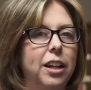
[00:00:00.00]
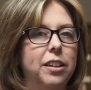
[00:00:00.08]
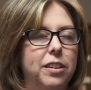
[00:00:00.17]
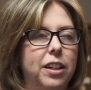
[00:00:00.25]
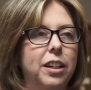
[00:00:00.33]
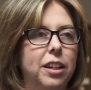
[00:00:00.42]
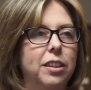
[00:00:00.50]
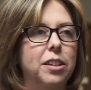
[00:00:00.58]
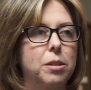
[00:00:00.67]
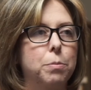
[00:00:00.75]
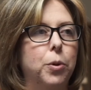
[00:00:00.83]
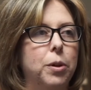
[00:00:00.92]
I think at
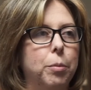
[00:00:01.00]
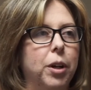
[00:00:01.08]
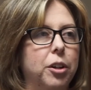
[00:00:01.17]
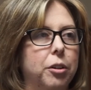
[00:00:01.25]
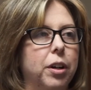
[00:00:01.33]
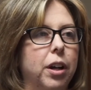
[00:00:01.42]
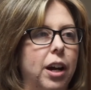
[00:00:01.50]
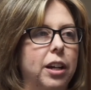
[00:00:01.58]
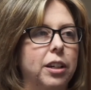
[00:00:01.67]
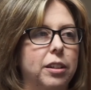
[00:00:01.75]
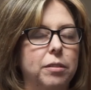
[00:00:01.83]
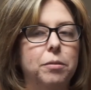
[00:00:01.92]
this point in my career, I
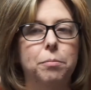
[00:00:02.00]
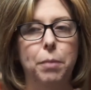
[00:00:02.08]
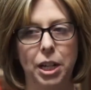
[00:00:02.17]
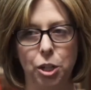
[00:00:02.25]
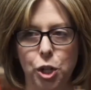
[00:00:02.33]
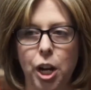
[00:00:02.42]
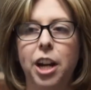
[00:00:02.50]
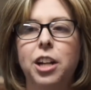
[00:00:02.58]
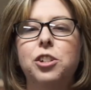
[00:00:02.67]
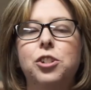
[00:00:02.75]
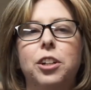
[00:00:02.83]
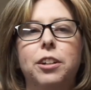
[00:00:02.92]
can make a
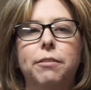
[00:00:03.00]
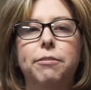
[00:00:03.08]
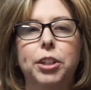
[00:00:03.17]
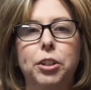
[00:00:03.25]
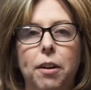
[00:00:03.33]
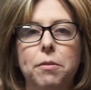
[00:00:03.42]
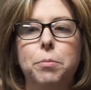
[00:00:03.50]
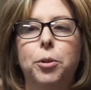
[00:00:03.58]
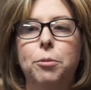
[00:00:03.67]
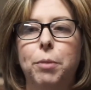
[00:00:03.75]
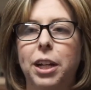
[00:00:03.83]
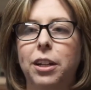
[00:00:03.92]
change and feel comfortable
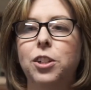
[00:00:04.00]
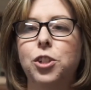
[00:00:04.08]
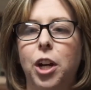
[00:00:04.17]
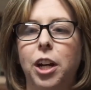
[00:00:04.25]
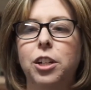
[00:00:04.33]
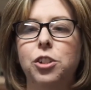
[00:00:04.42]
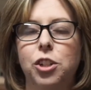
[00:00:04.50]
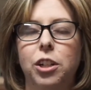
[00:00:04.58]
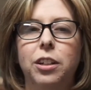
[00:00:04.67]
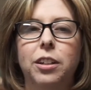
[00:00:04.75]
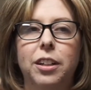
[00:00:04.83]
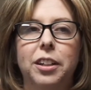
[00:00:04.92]
in making a change.
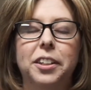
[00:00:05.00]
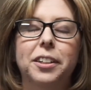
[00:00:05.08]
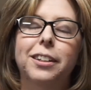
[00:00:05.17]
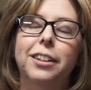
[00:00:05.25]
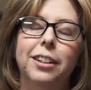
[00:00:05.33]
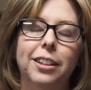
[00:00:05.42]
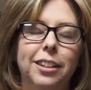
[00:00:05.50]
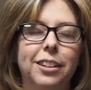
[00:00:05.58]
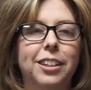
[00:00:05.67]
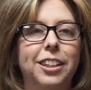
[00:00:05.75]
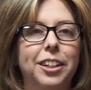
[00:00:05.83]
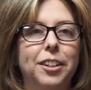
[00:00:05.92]
And,
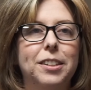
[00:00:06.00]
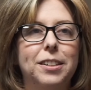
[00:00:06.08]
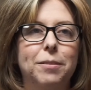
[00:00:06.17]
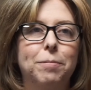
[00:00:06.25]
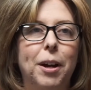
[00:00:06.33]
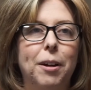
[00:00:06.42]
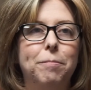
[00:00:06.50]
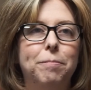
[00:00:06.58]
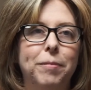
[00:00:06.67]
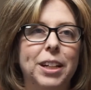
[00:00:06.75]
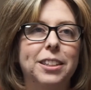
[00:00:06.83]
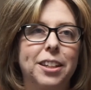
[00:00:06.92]
you know,
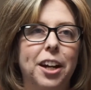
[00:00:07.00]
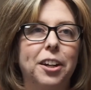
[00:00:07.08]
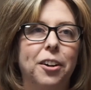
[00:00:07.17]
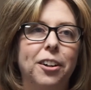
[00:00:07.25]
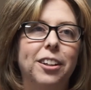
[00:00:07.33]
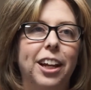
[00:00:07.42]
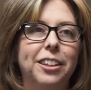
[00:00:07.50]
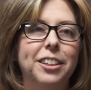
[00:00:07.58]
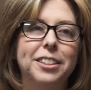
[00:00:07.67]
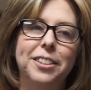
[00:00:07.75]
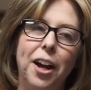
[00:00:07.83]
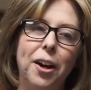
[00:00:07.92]
it's kind of hard letting
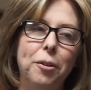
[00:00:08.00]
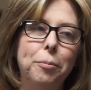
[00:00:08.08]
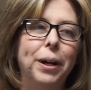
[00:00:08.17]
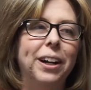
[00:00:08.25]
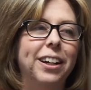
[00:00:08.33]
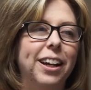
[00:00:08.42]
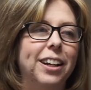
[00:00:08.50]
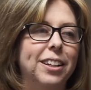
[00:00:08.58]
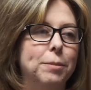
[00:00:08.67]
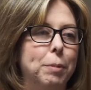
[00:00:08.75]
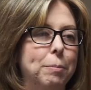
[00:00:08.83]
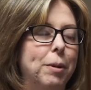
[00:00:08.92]
this go, but, and
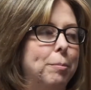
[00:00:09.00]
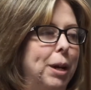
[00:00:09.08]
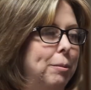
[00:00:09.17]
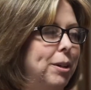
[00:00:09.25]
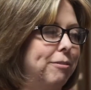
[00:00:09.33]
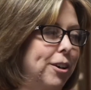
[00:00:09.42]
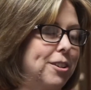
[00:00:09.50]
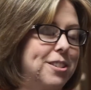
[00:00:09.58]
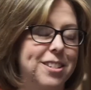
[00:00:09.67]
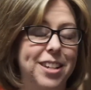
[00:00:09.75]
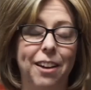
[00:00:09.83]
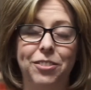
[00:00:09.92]
it's been my baby for
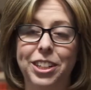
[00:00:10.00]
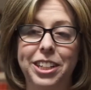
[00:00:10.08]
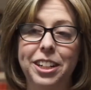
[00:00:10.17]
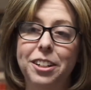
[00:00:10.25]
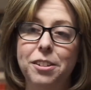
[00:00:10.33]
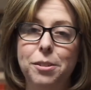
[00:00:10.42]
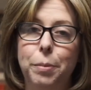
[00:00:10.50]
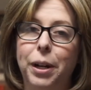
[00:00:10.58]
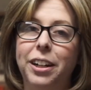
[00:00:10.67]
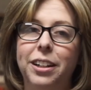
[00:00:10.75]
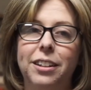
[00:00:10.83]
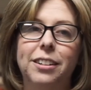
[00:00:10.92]
7 years,
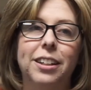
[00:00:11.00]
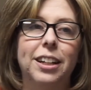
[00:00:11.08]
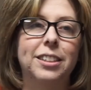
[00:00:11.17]
but it's